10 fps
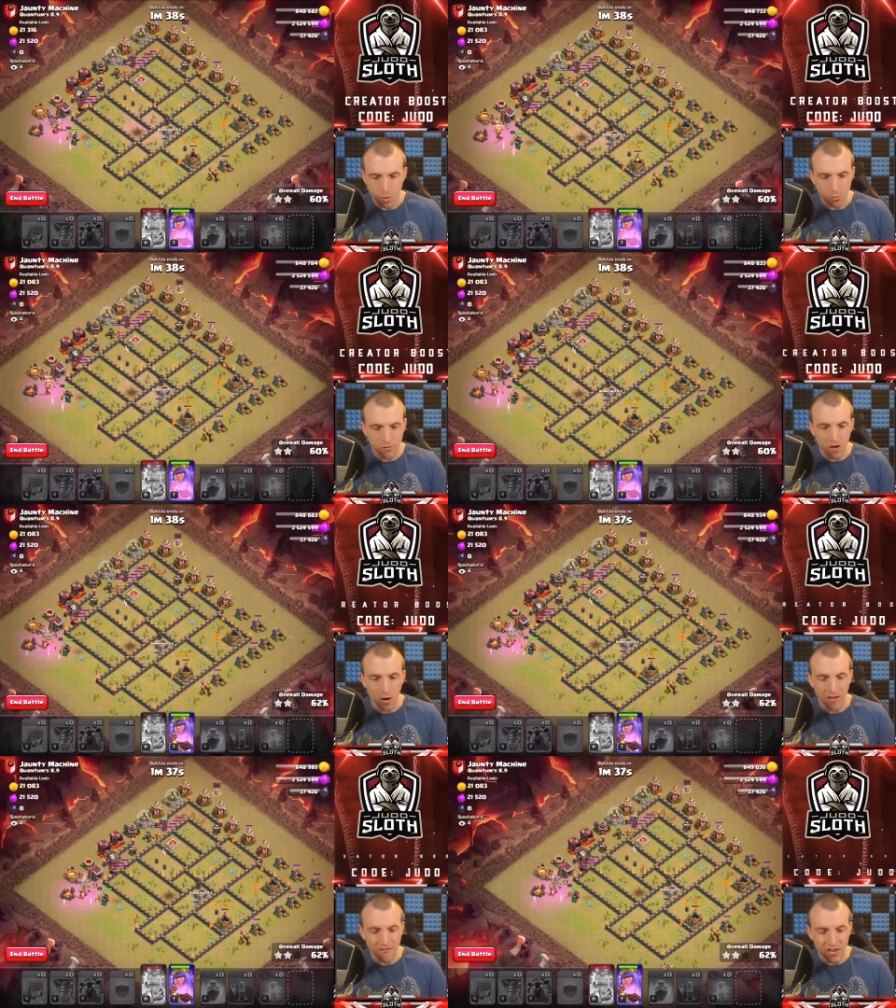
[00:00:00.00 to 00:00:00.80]
We've
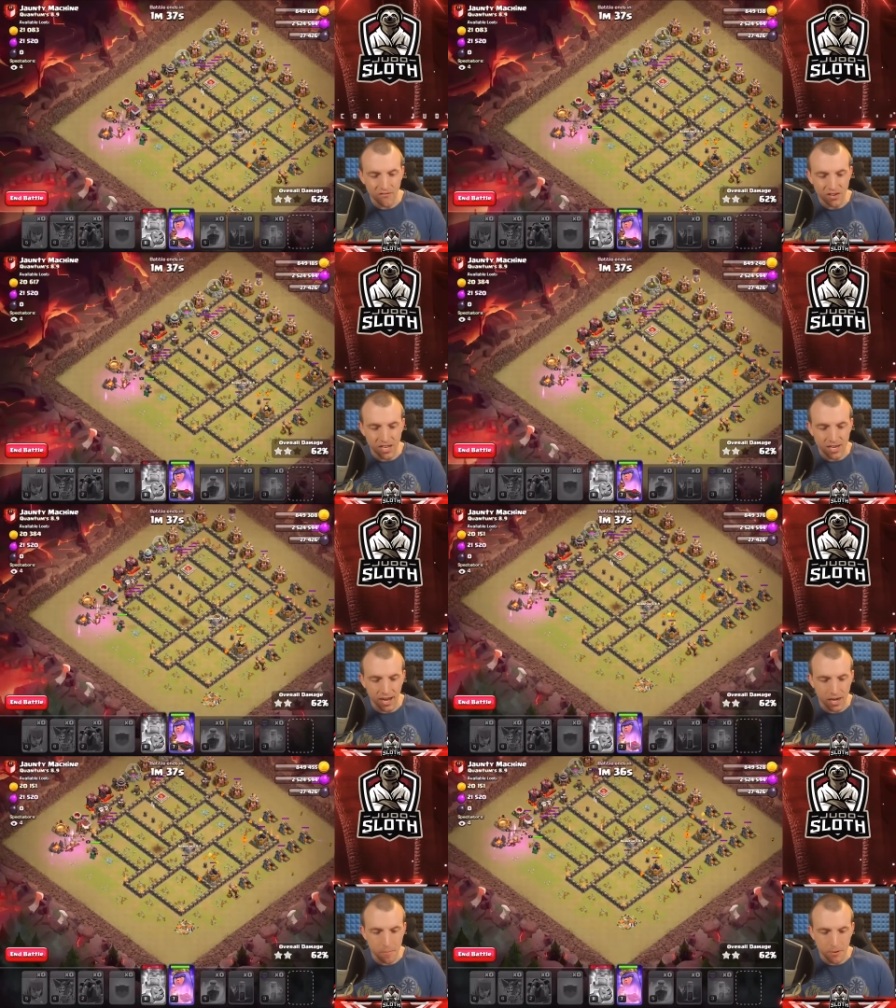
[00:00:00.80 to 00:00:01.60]
got
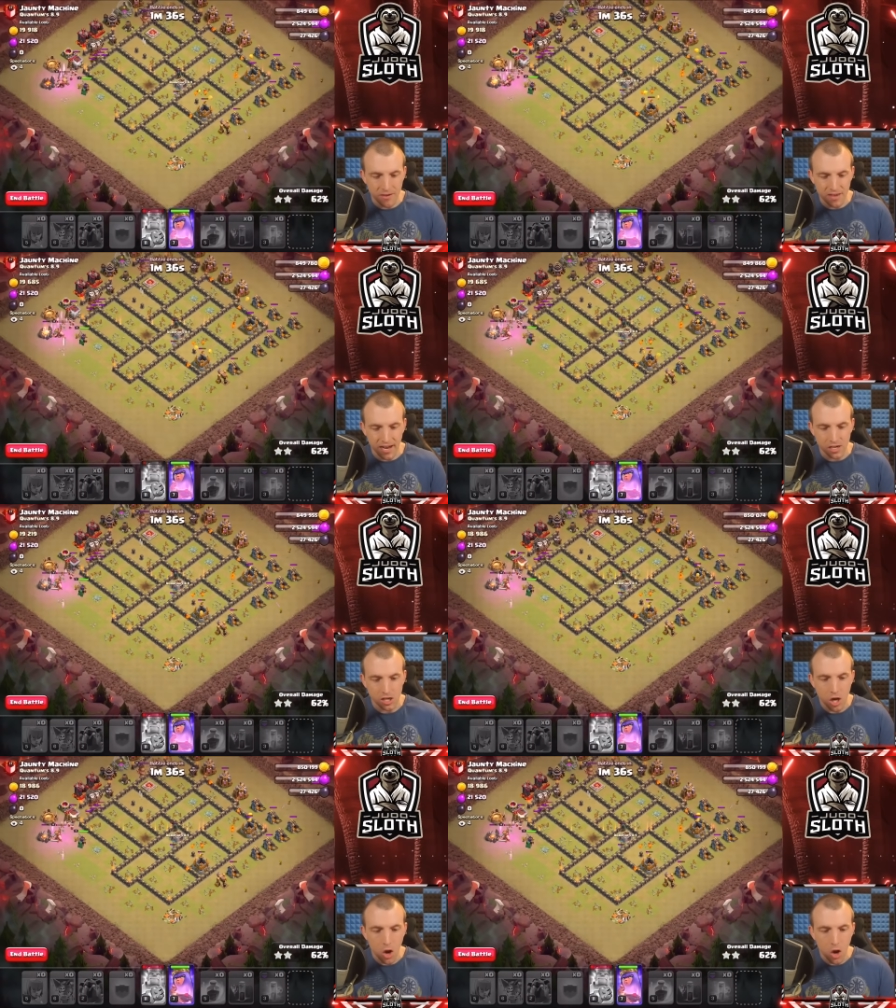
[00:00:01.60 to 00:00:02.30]
59%.